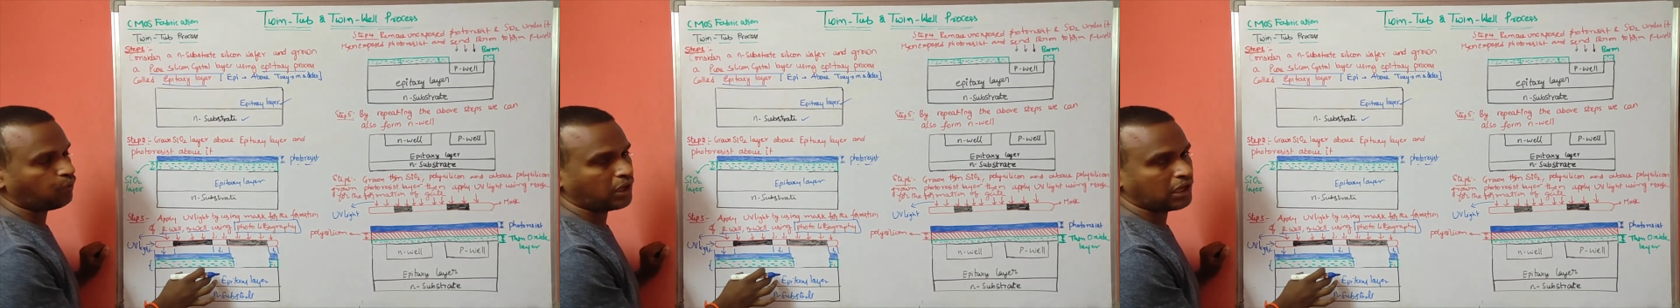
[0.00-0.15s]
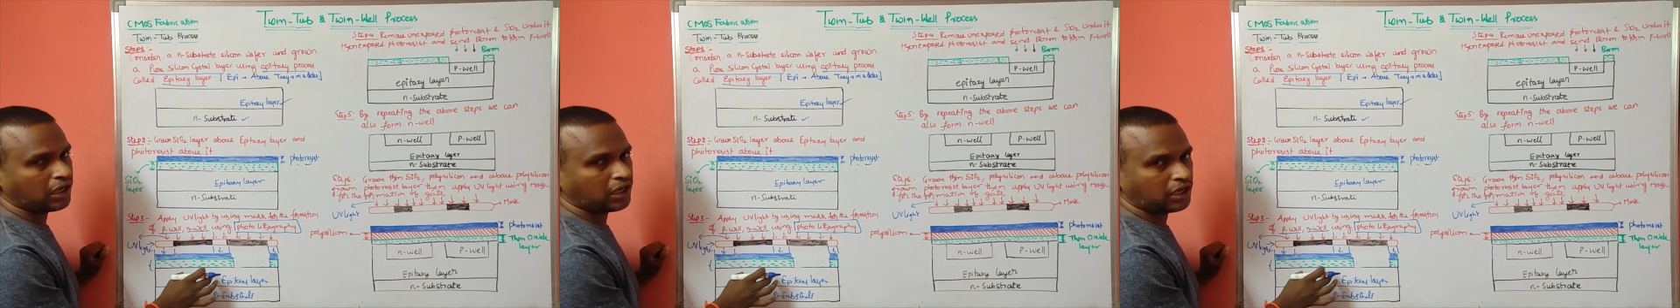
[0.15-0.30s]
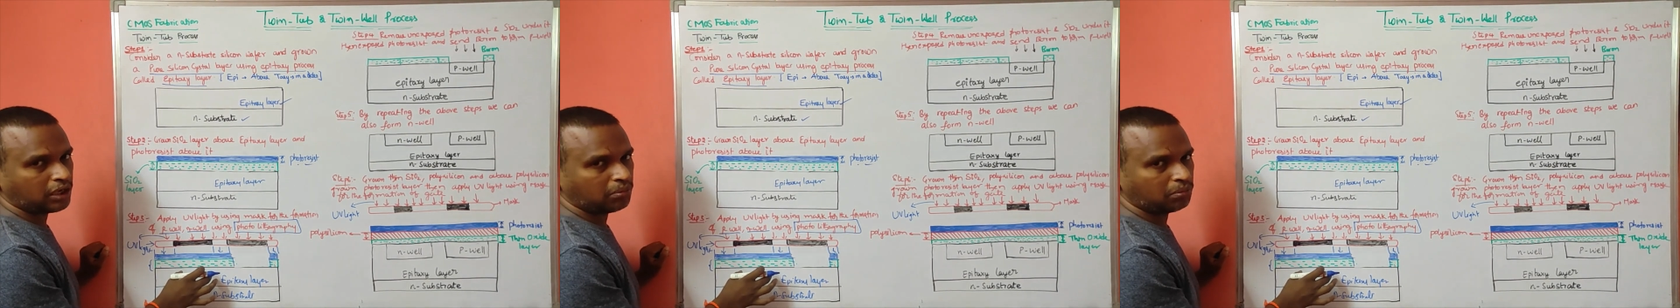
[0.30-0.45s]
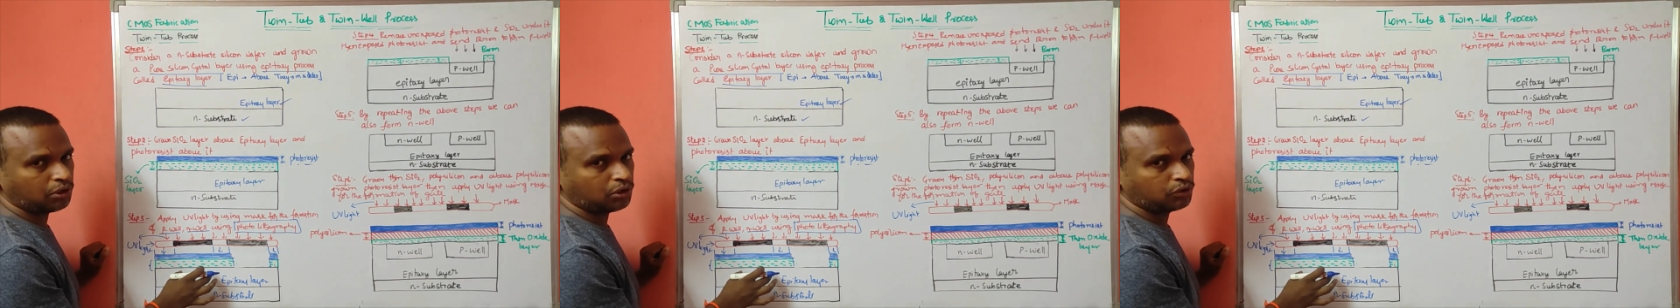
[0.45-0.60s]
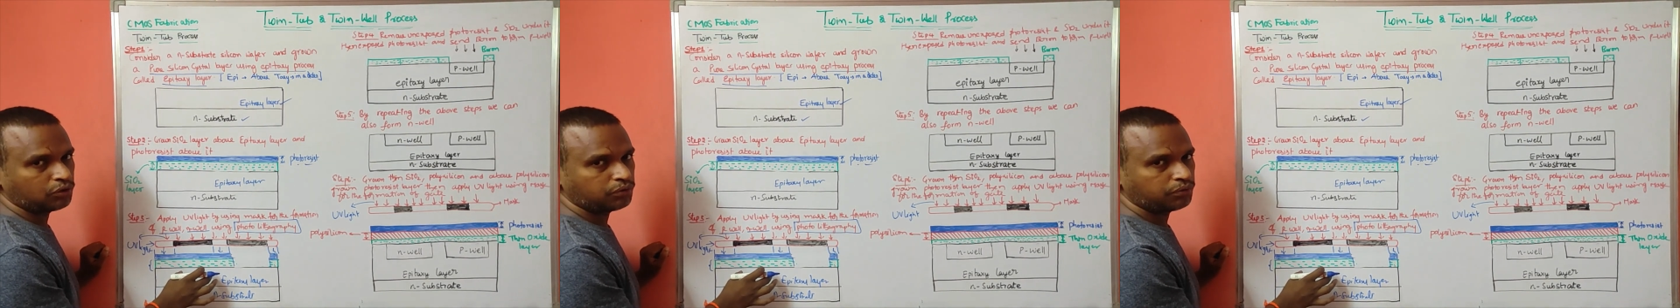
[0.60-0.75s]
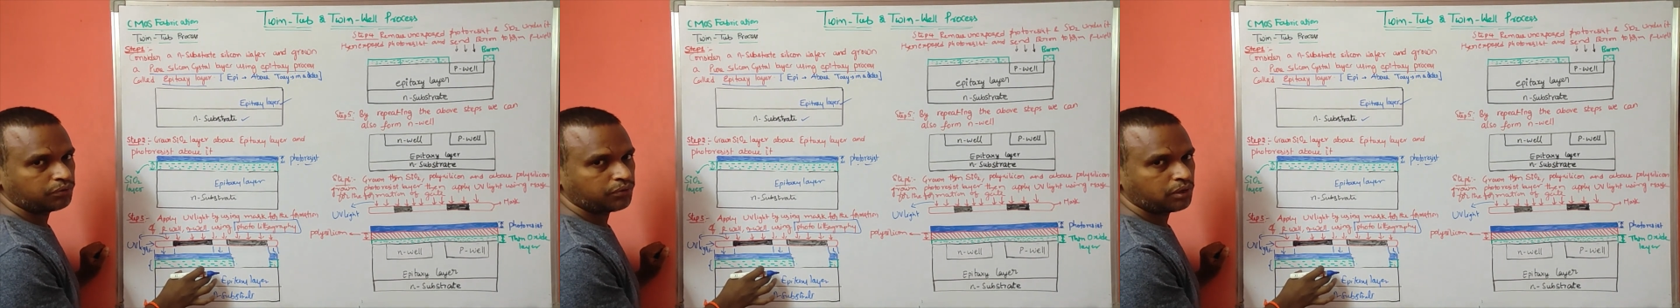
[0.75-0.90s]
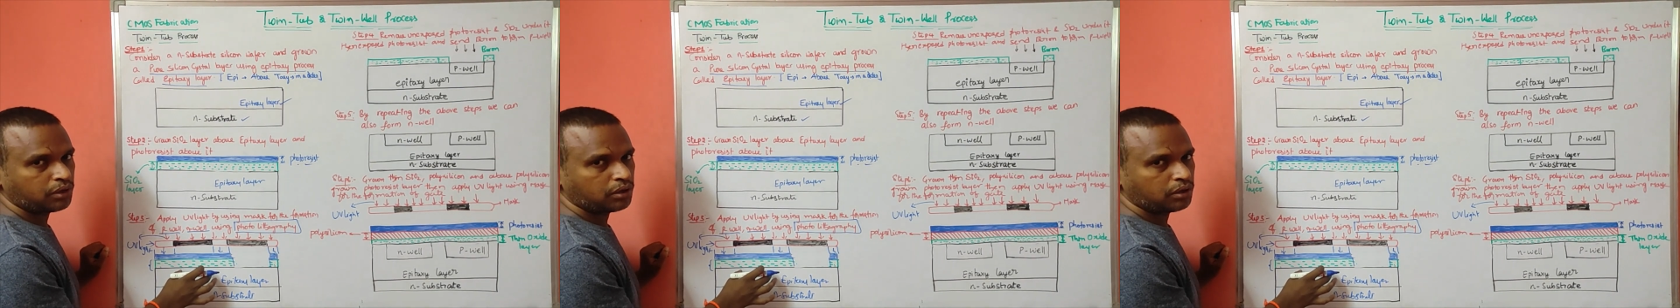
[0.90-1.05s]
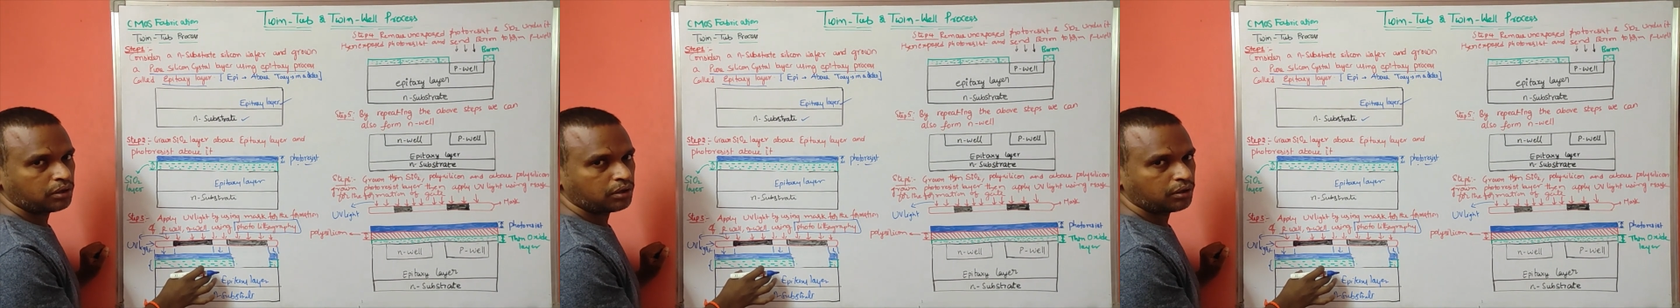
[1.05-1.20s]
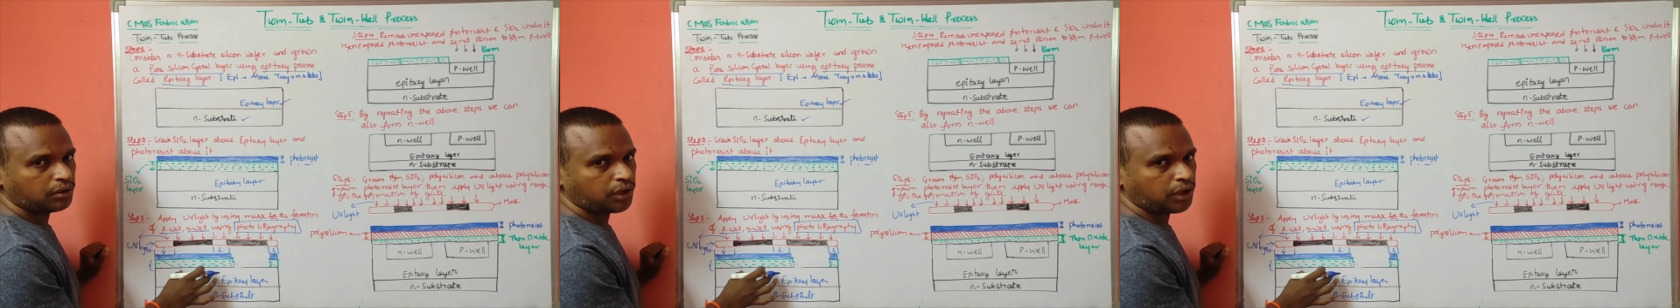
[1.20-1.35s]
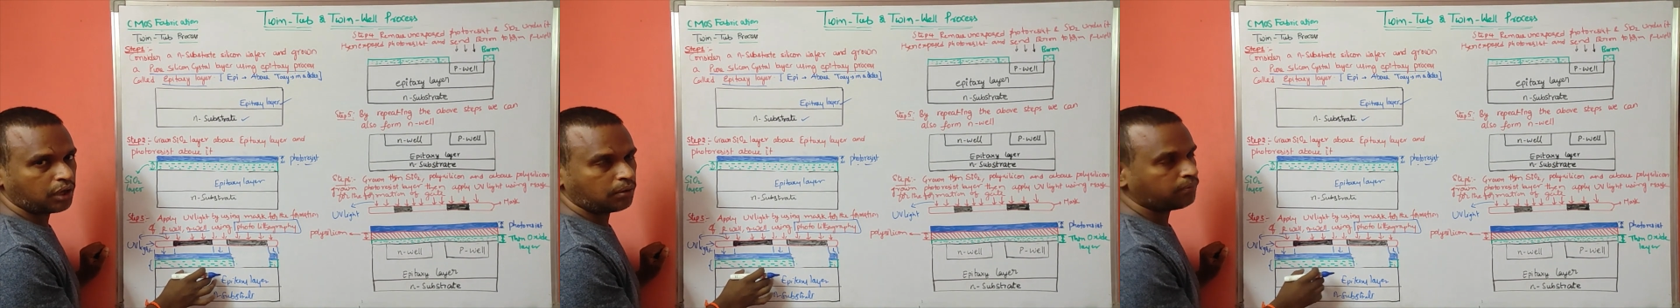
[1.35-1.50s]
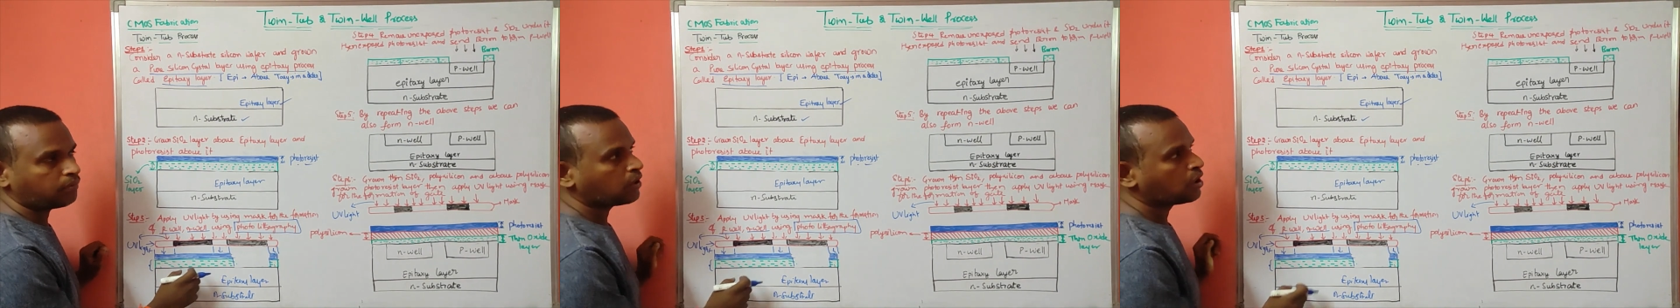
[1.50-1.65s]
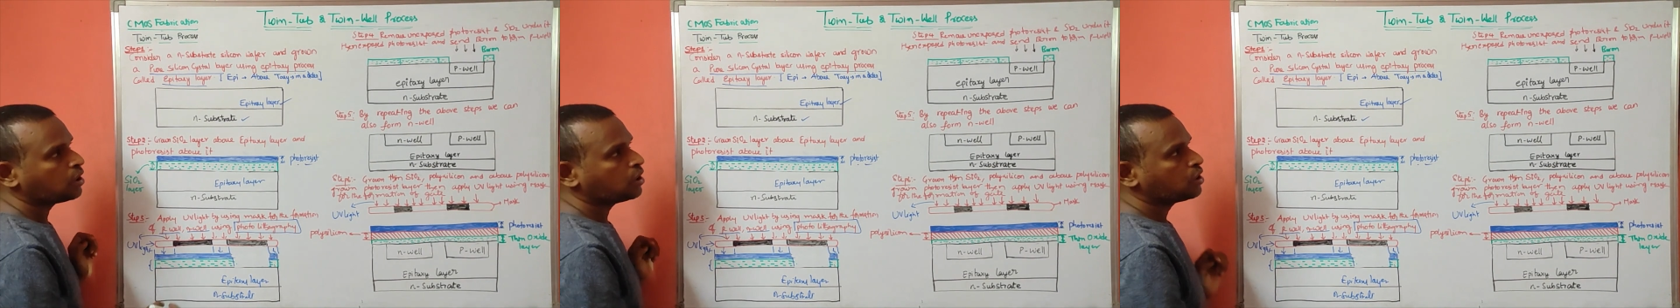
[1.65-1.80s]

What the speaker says: we can remove. Okay,